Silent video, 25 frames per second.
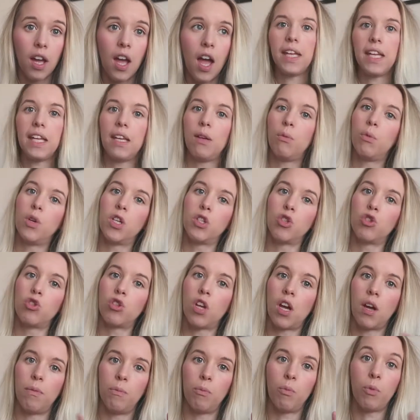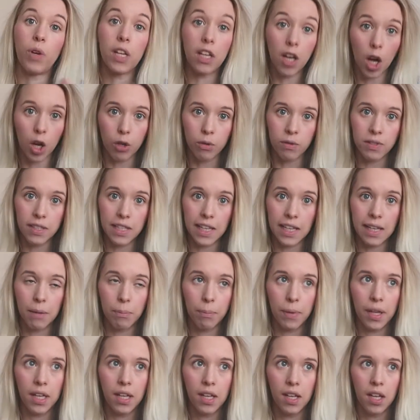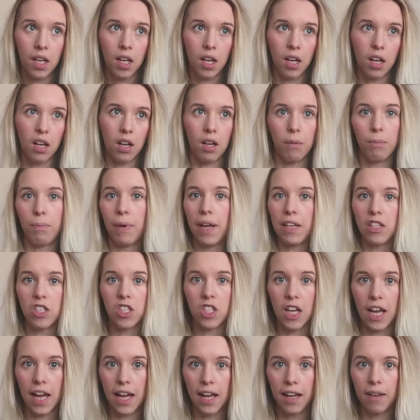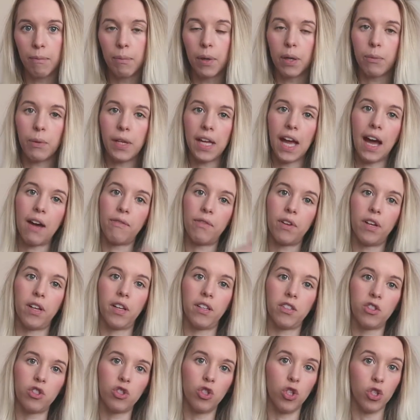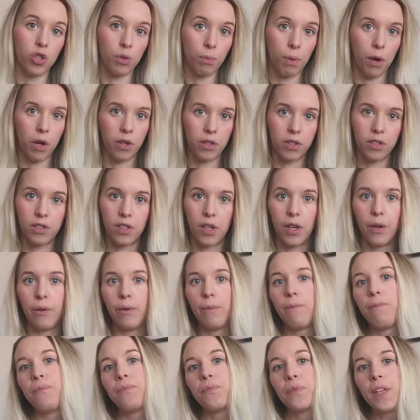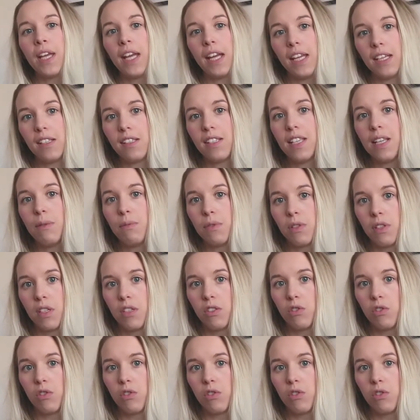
He was, we co-sleep, bed share, but we have a snooze pod, so he sleeps in